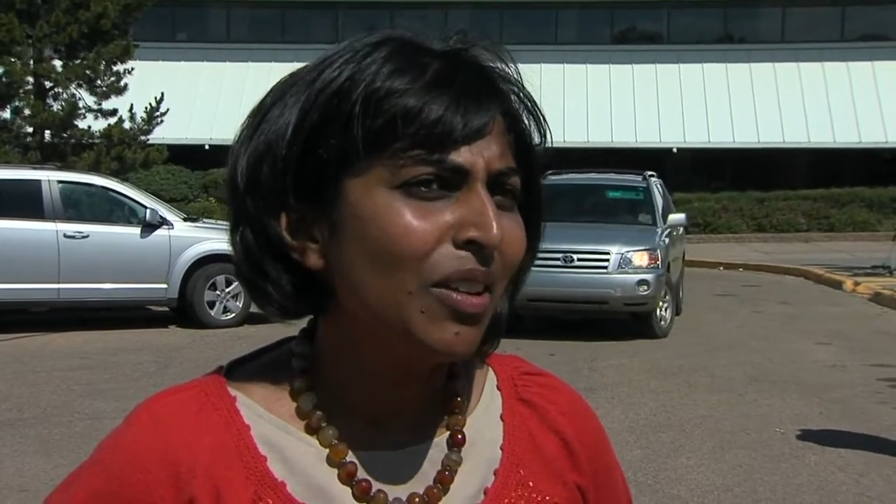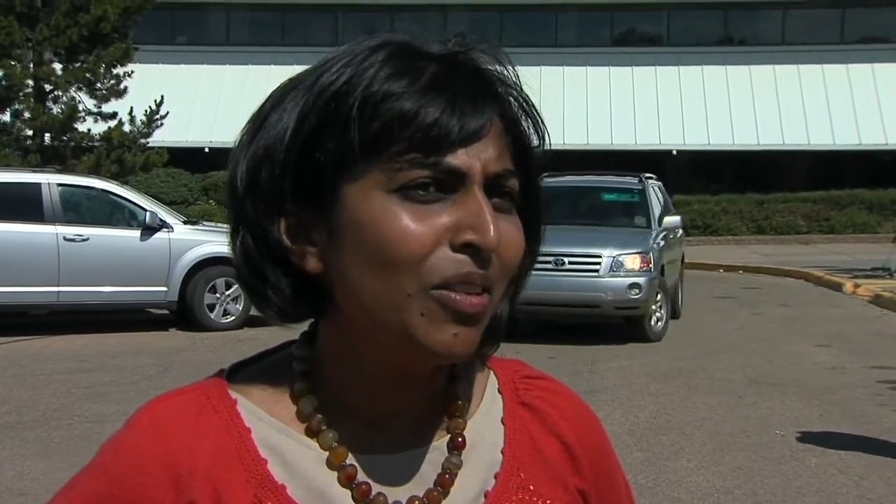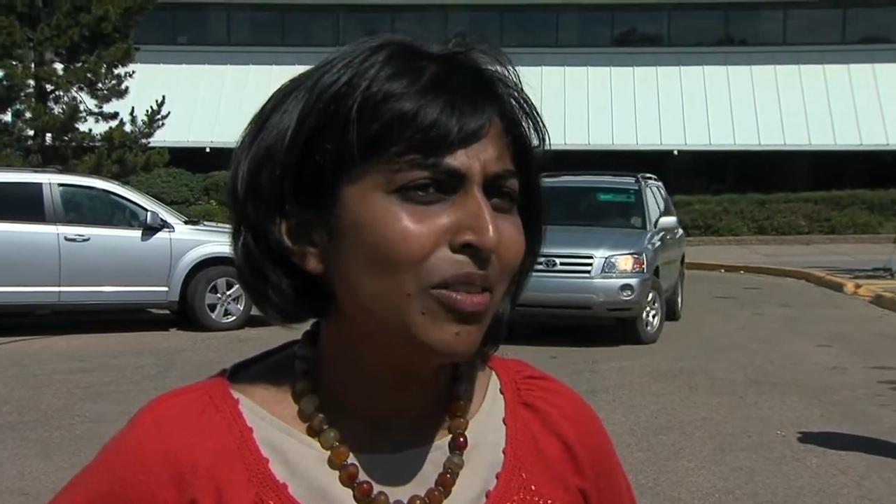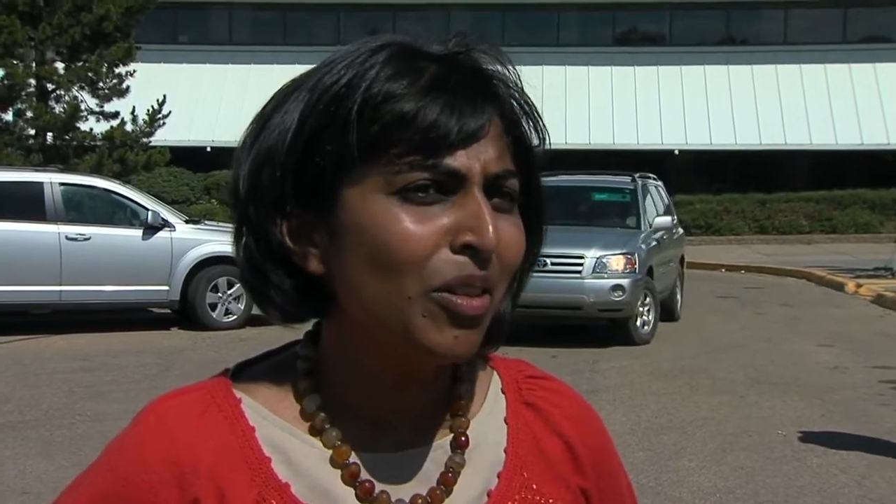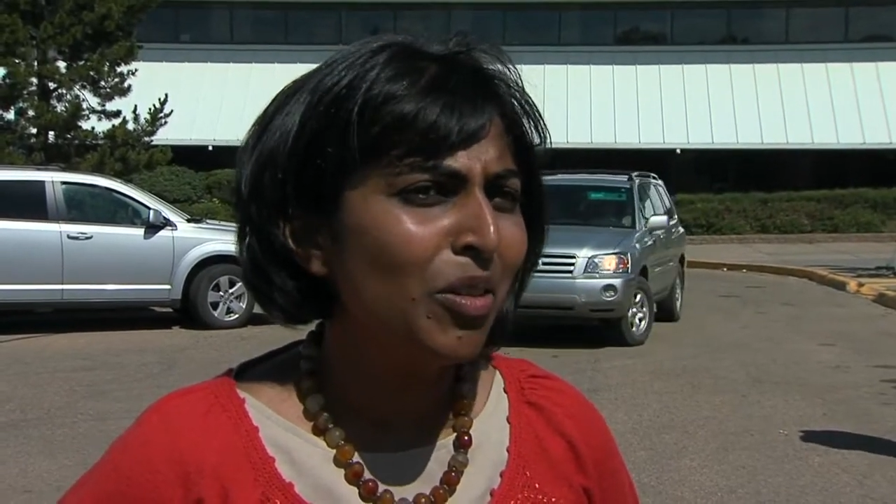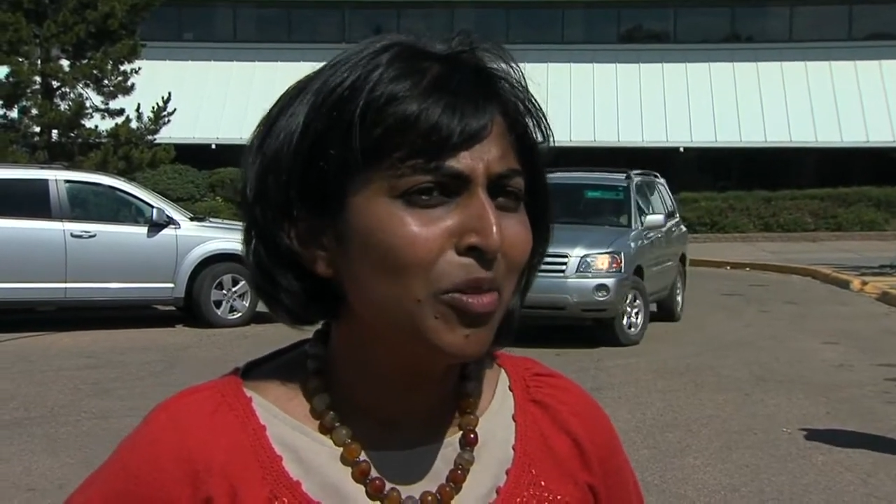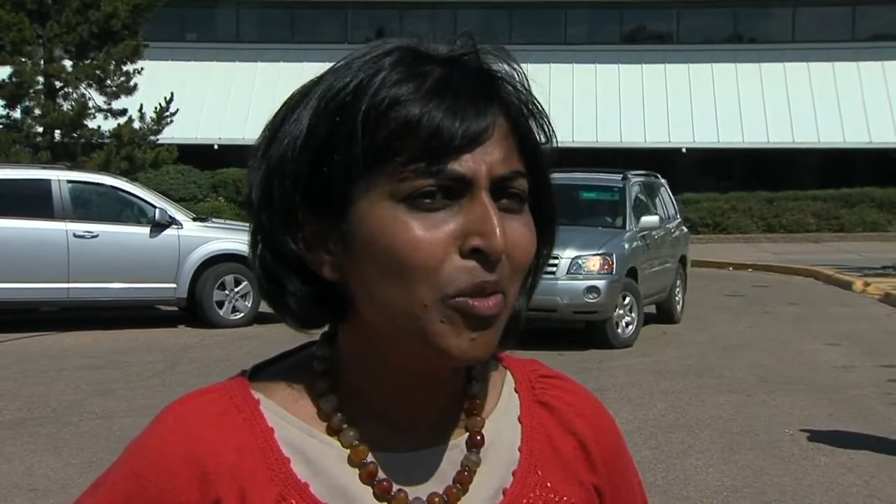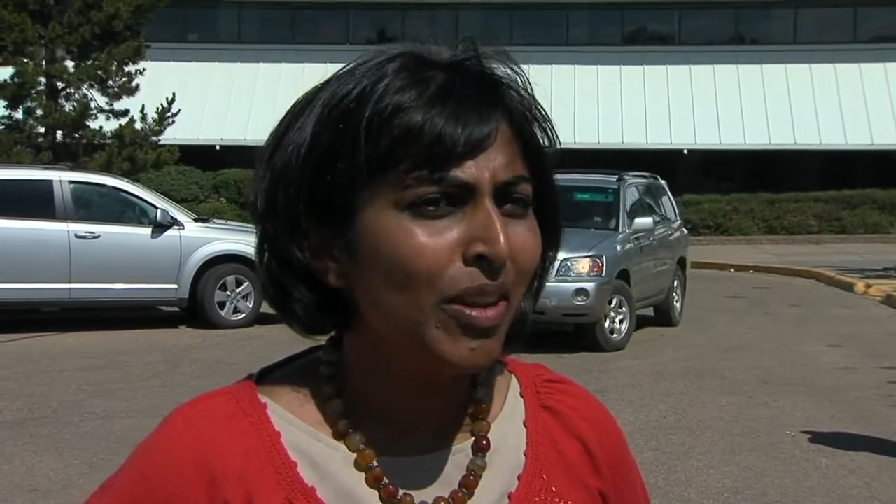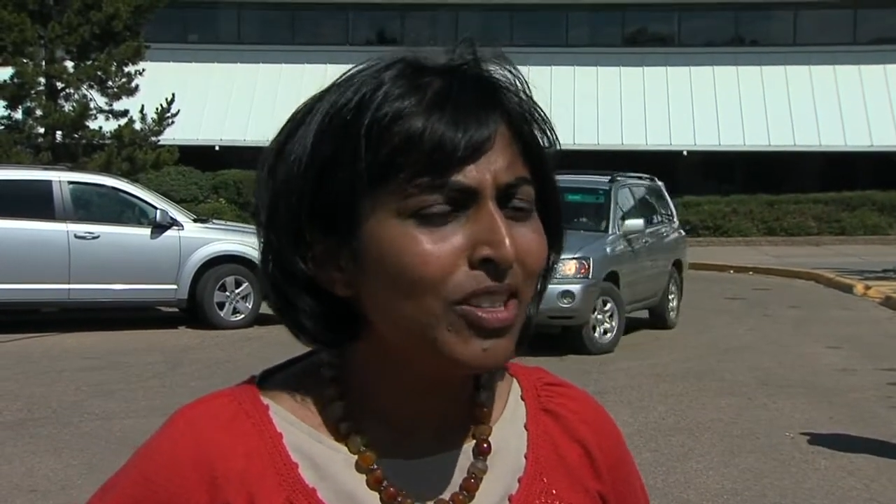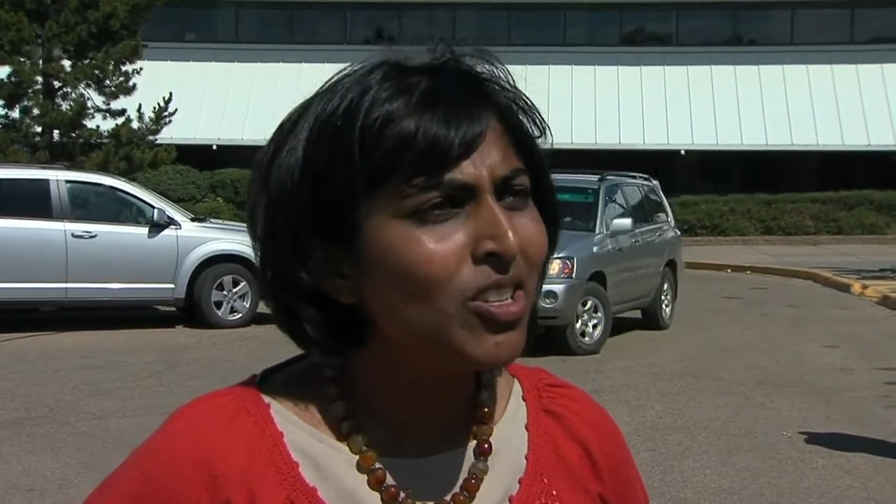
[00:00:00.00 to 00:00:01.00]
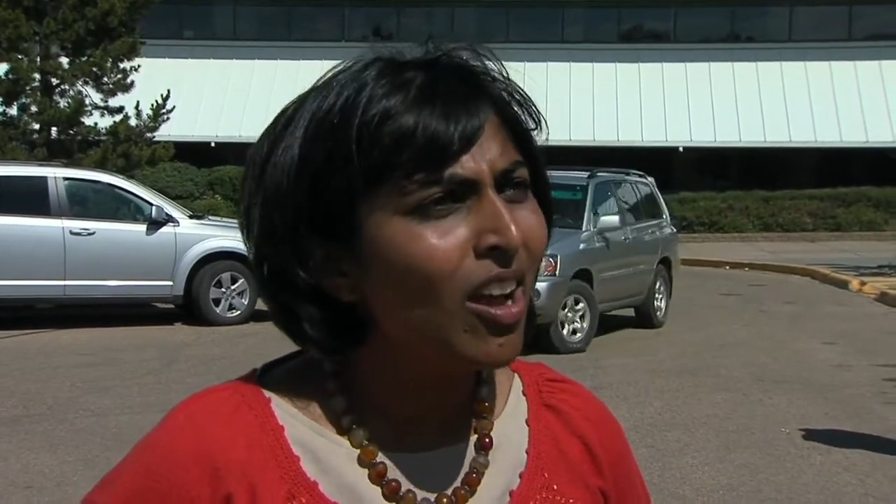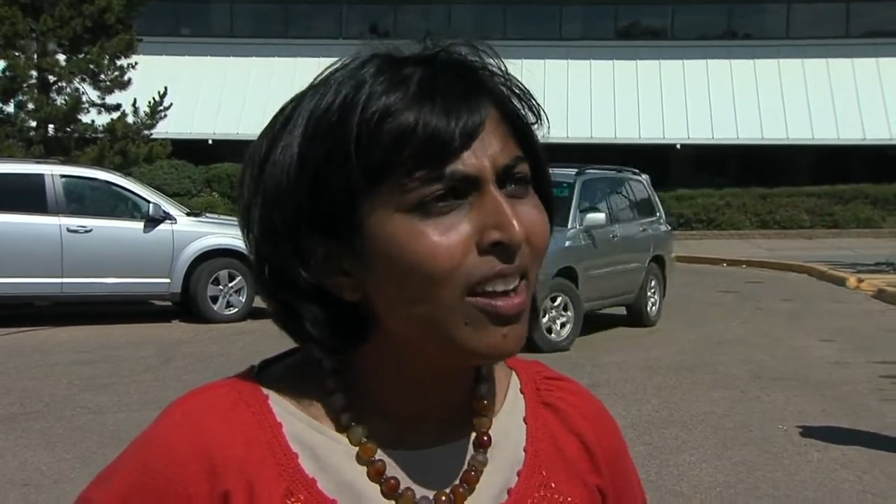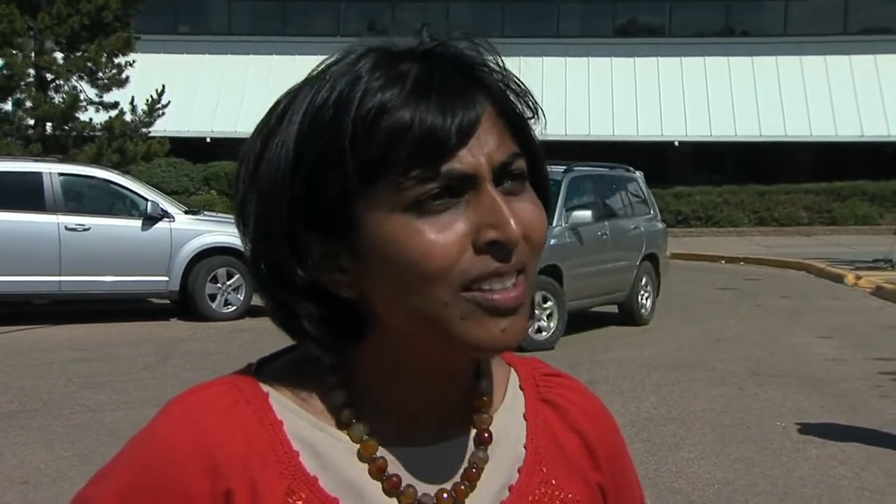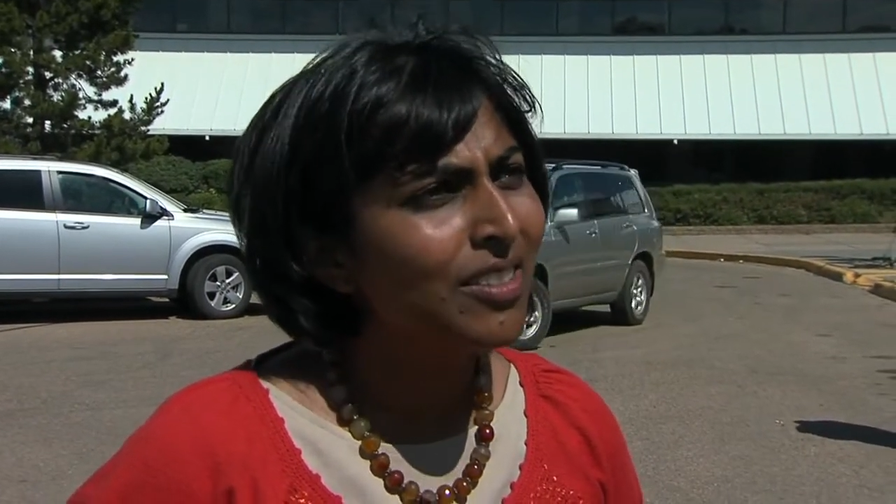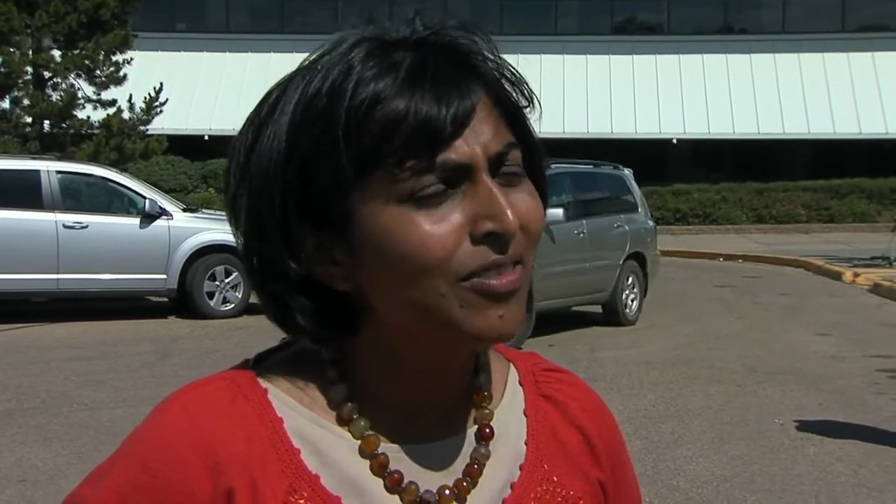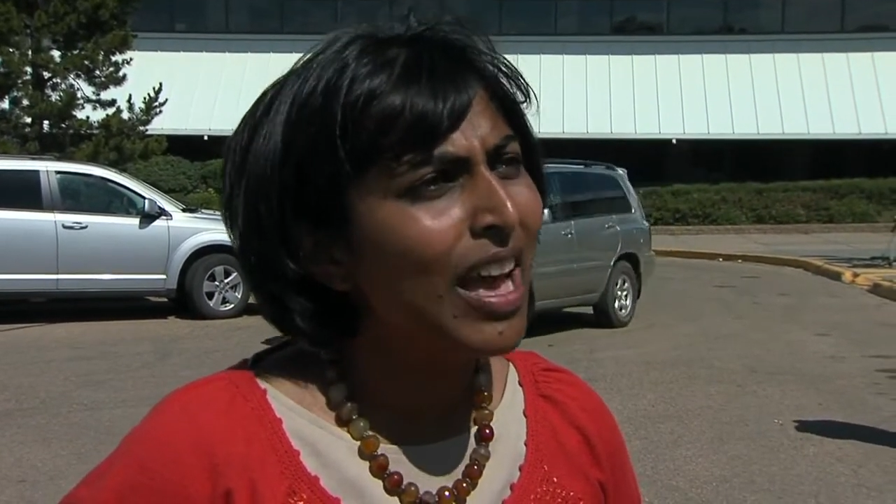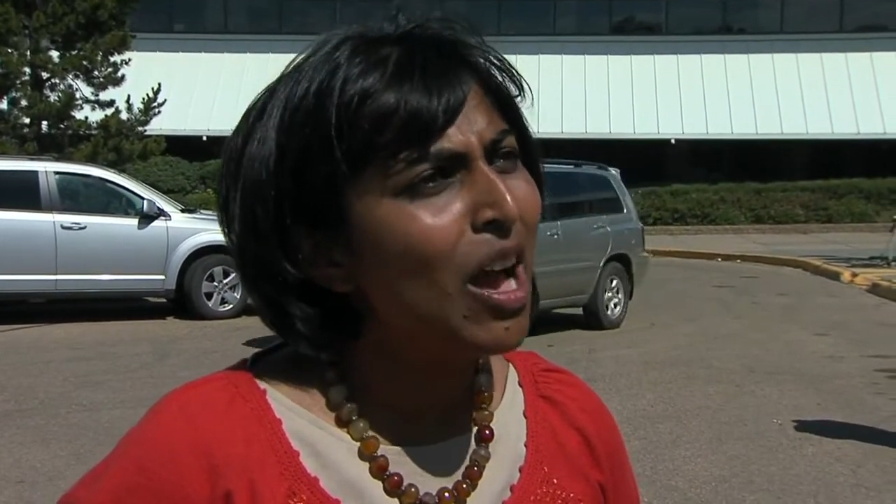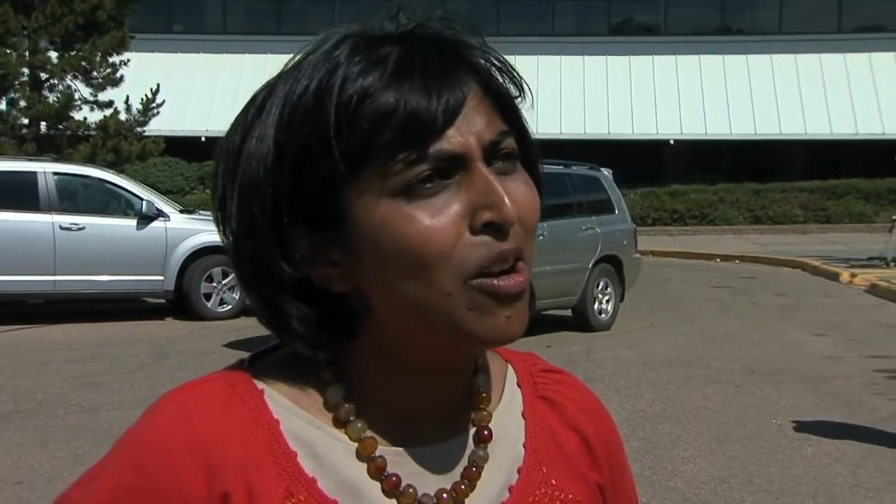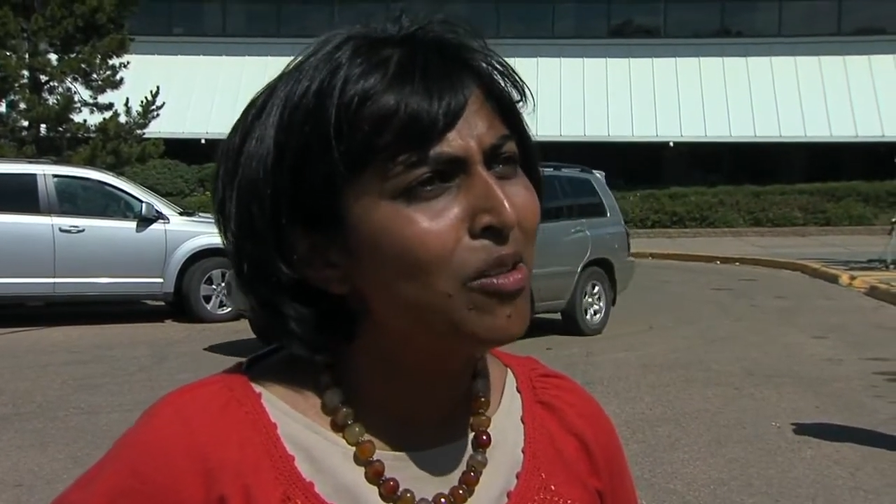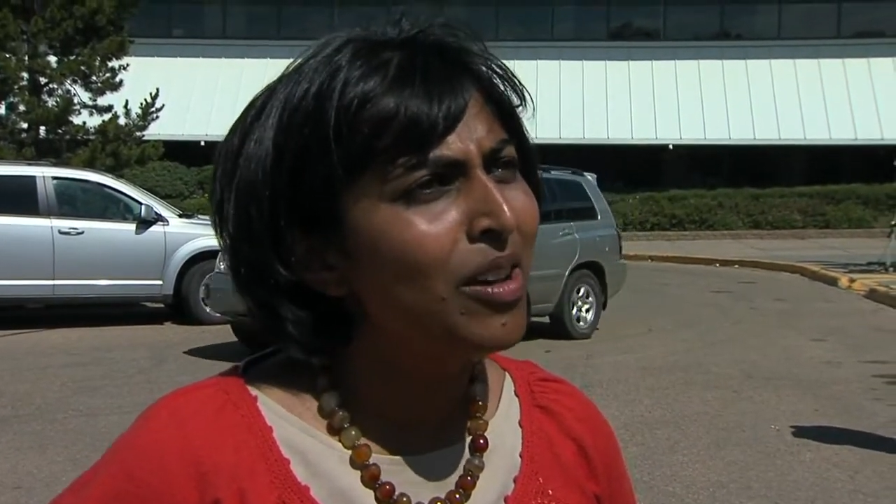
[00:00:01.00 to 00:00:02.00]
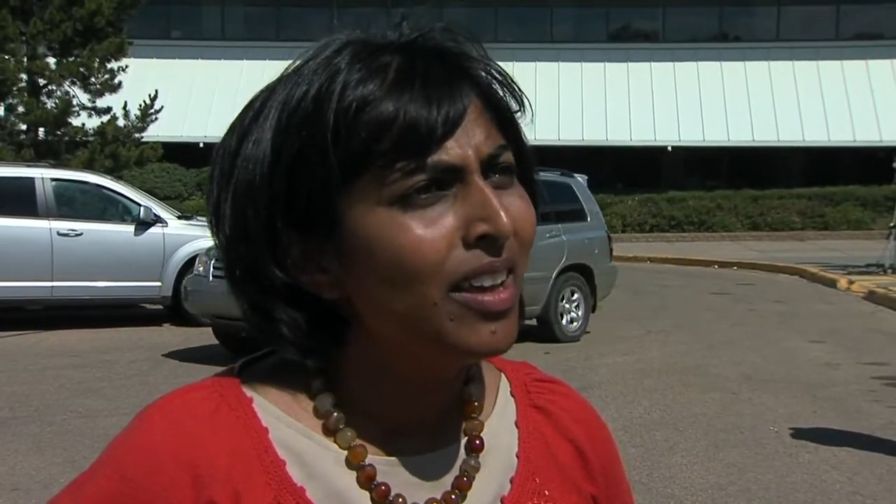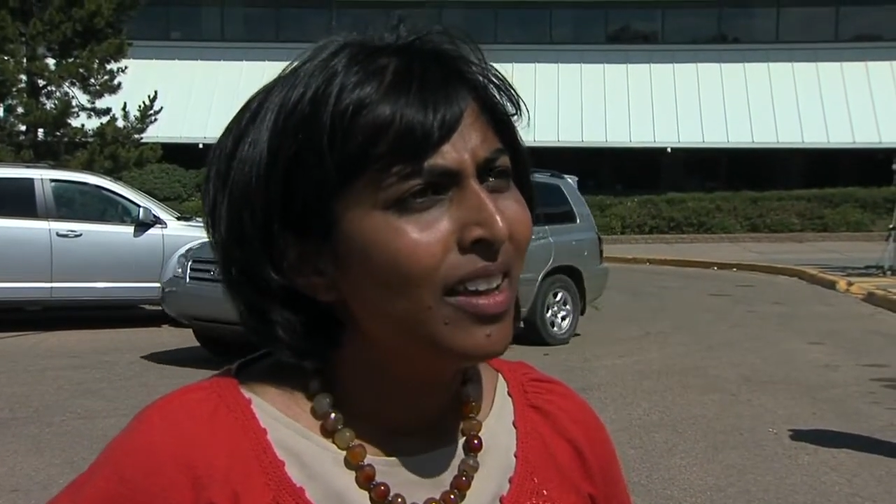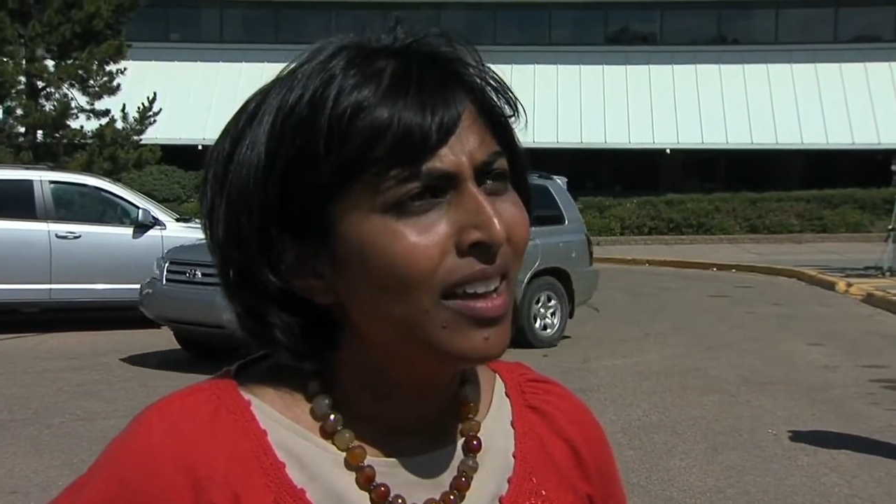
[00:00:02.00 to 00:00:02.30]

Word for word: they were, they were quite shocked of how